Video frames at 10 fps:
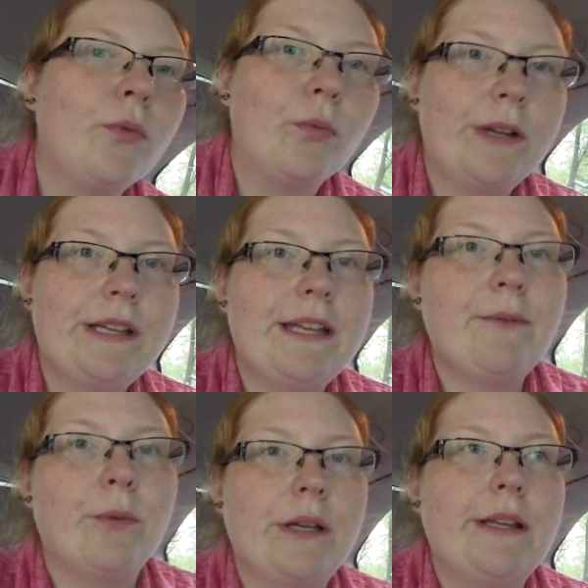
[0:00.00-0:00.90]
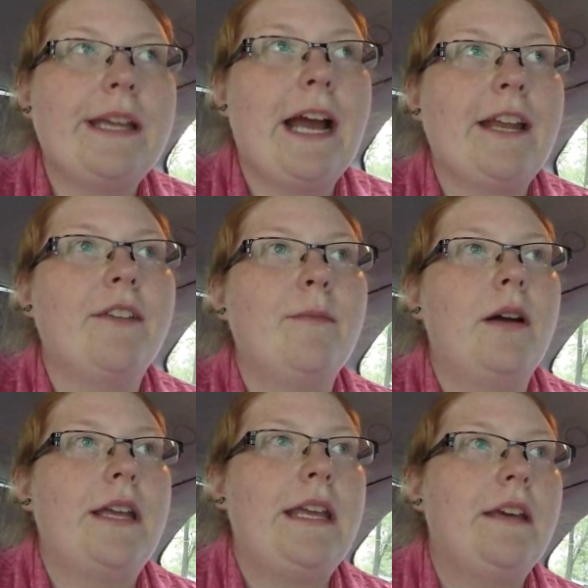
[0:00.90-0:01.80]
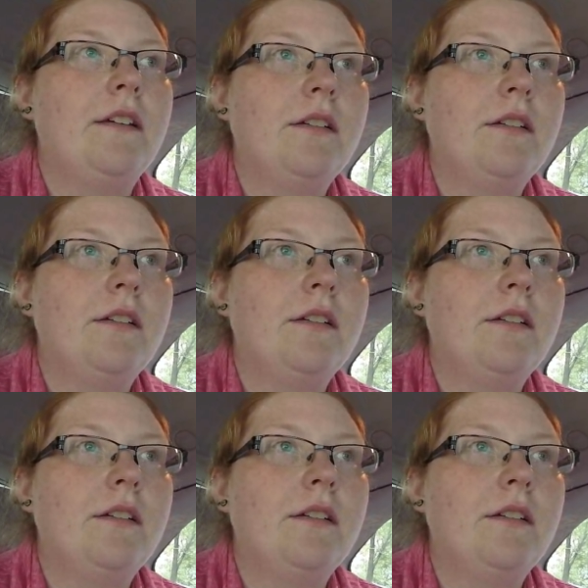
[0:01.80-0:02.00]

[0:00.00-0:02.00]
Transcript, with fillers: really, really kind of muggy.